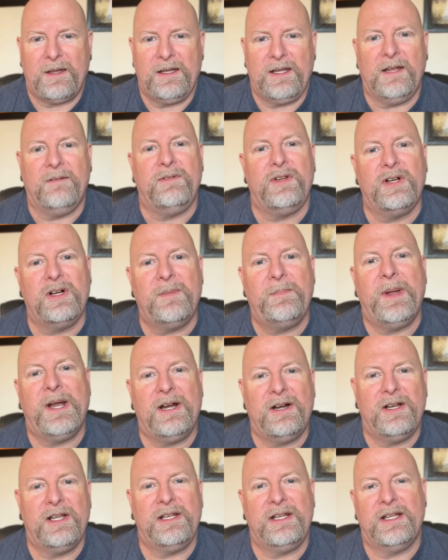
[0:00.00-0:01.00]
If you're a
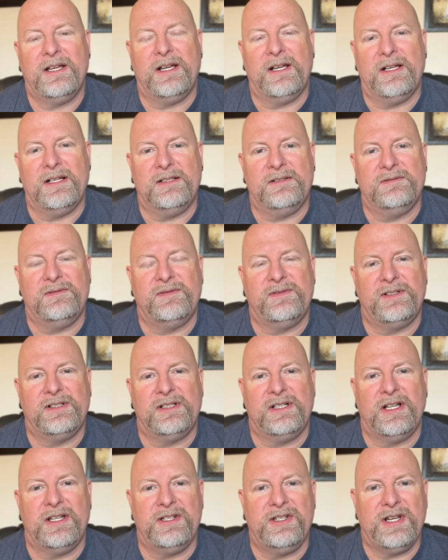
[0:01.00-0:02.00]
parent of
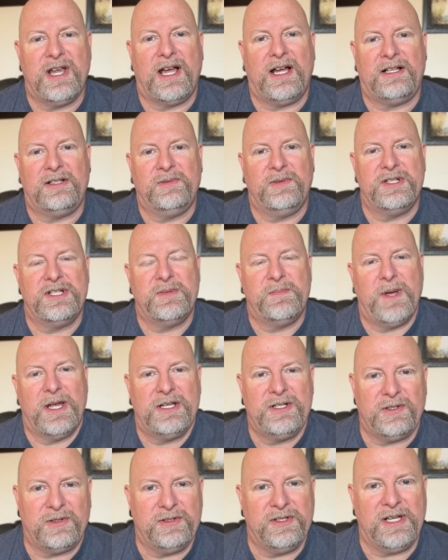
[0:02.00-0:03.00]
a child with
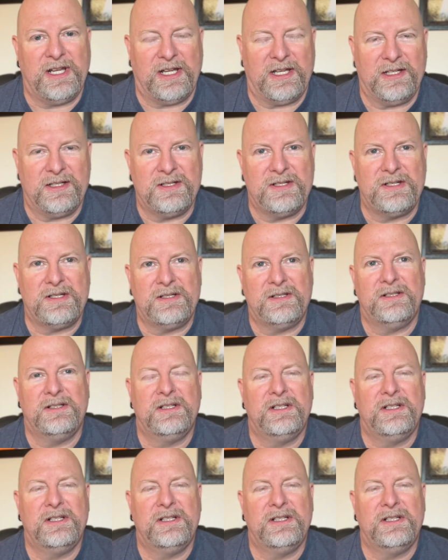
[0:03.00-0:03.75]
special needs.